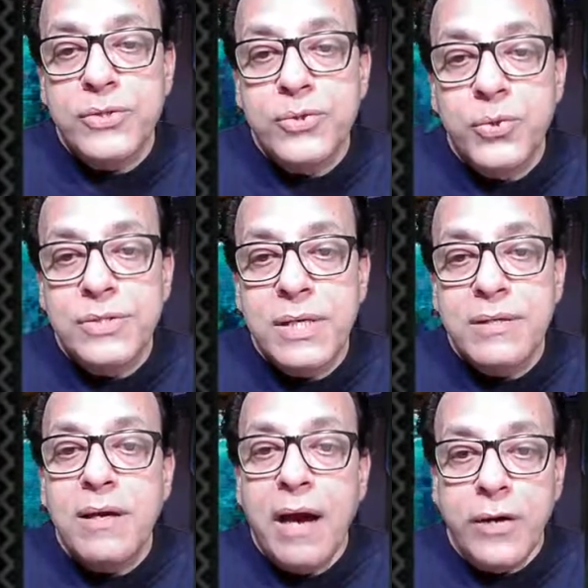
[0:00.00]
it was
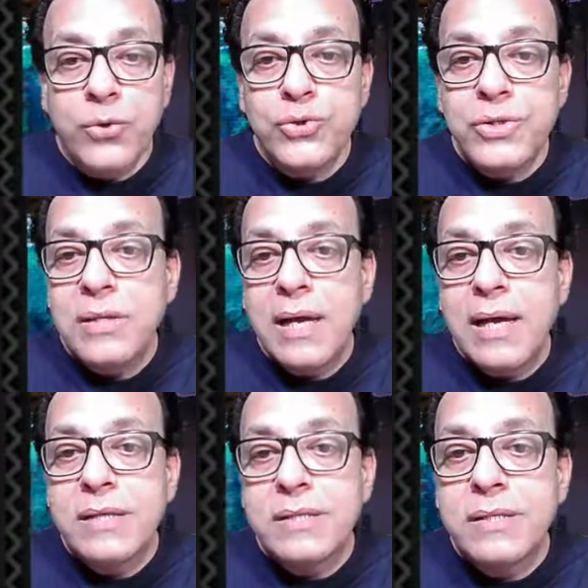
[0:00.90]
using the
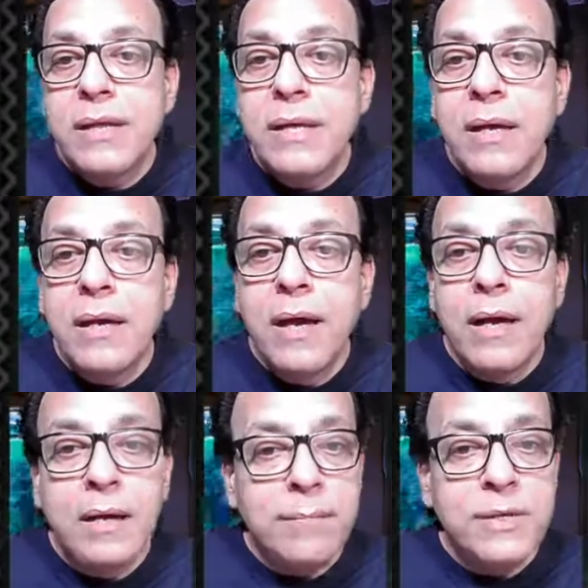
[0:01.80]
hydrogen as
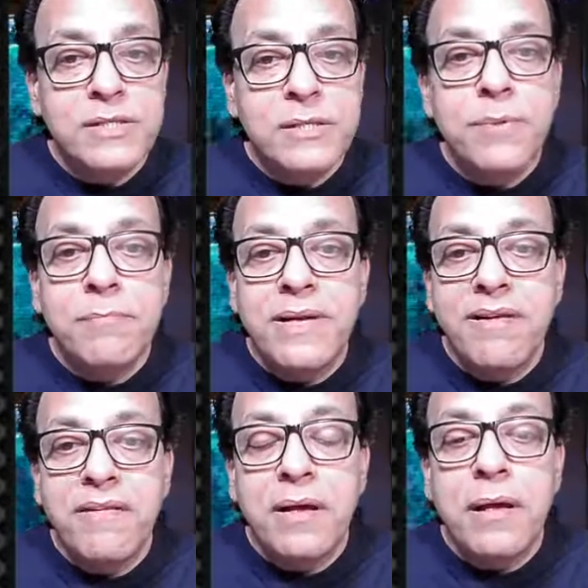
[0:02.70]
the
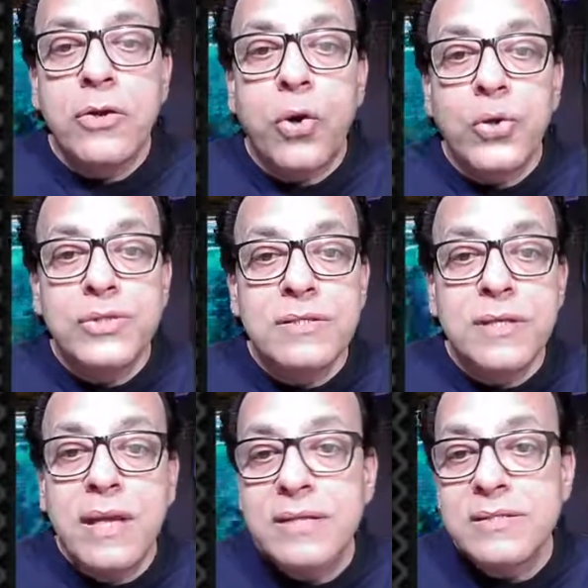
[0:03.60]
combustible material and
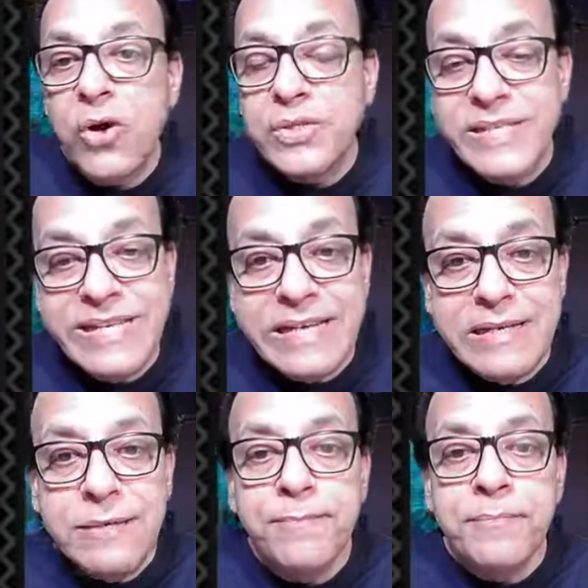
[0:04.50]
oxygen as
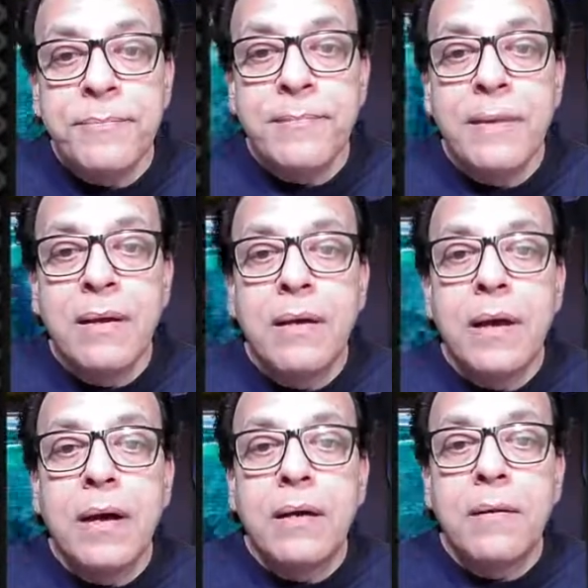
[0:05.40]
oxidant.
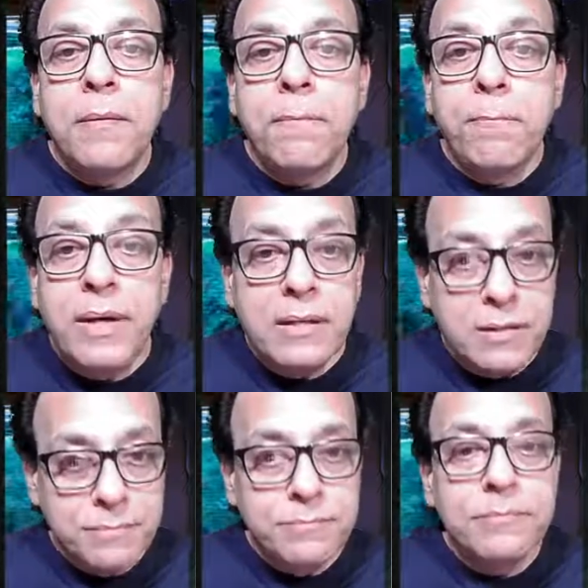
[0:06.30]

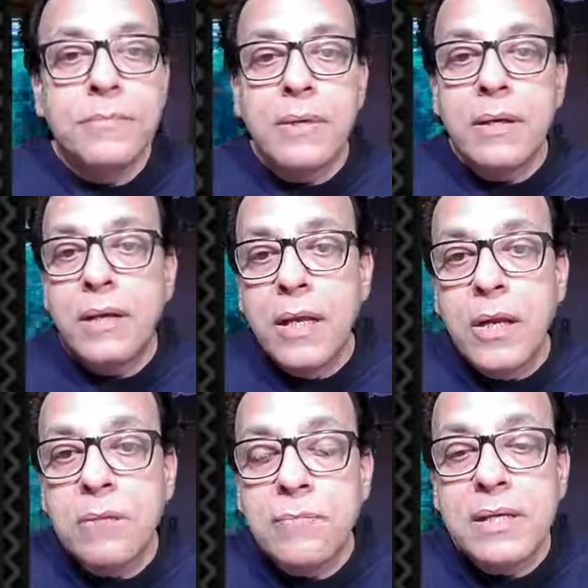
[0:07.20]
But
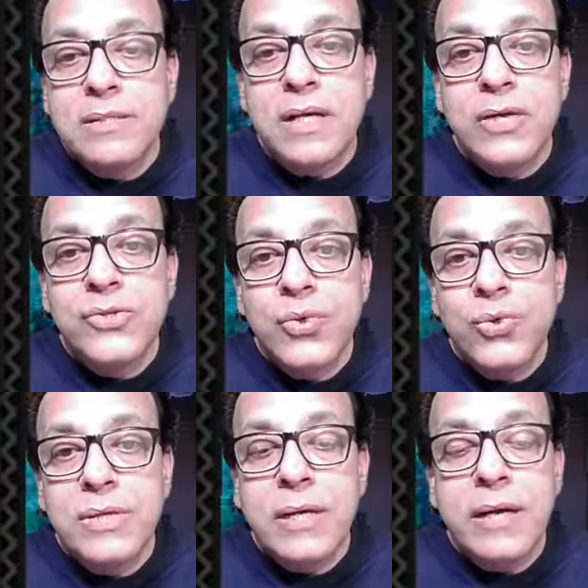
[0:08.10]
Elon Musk
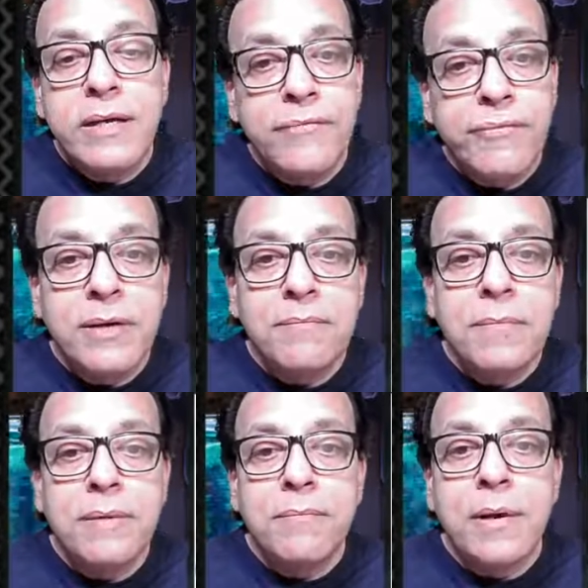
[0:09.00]
is using a
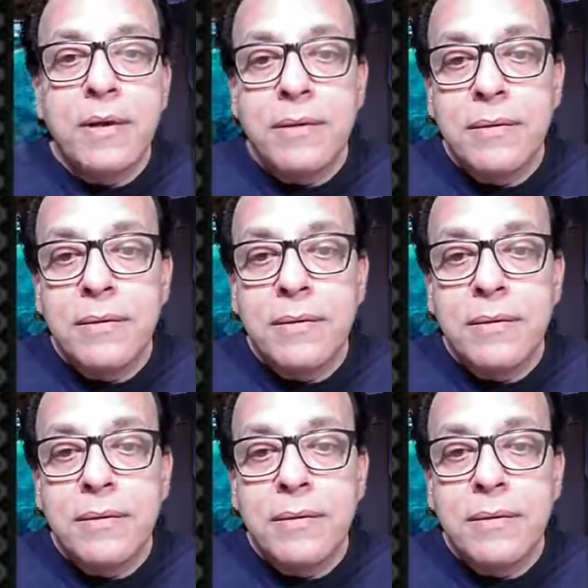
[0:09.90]
different